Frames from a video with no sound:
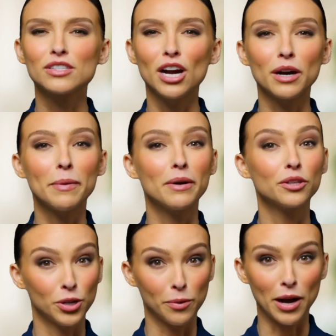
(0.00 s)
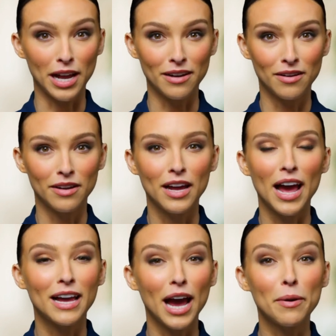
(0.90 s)
talk about NuBrain
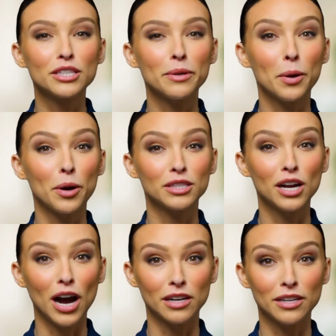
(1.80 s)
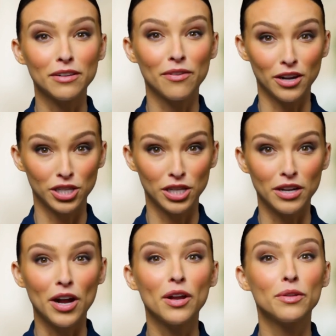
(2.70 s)
and how it supports cognitive function
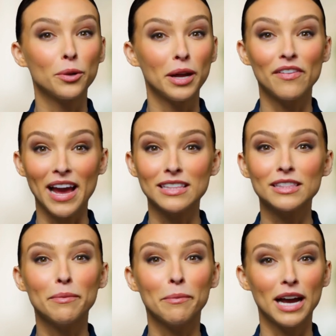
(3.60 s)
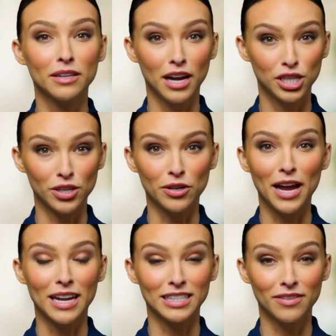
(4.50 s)
through advanced biological
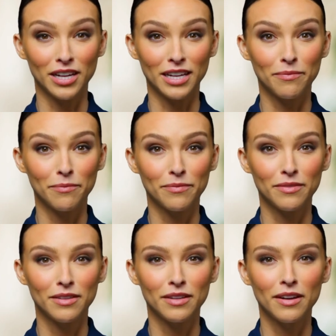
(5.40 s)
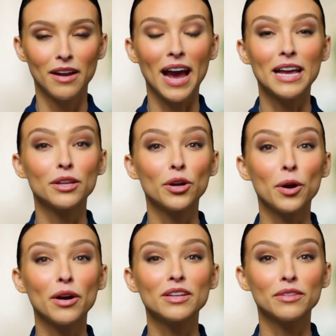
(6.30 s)
activity. At the
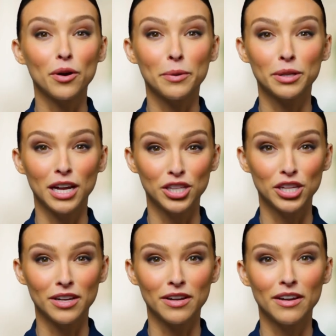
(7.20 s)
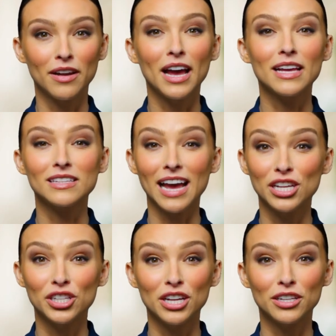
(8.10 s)
core of this formulation is an
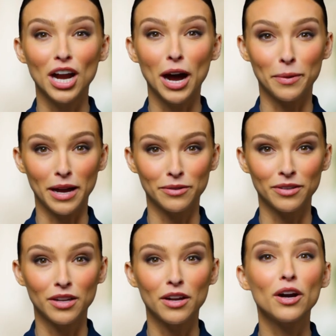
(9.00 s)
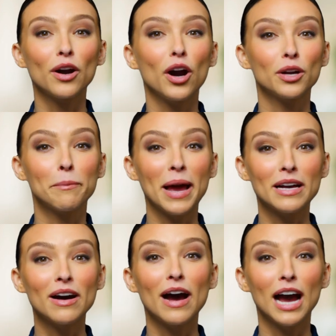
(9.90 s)
engineered compound called
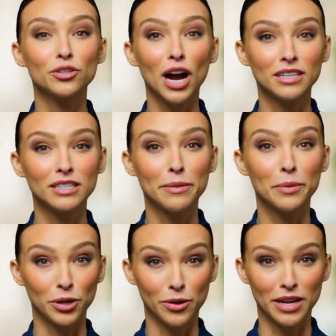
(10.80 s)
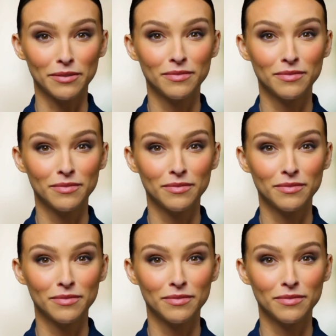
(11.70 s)
beta-hydroxybutyrate,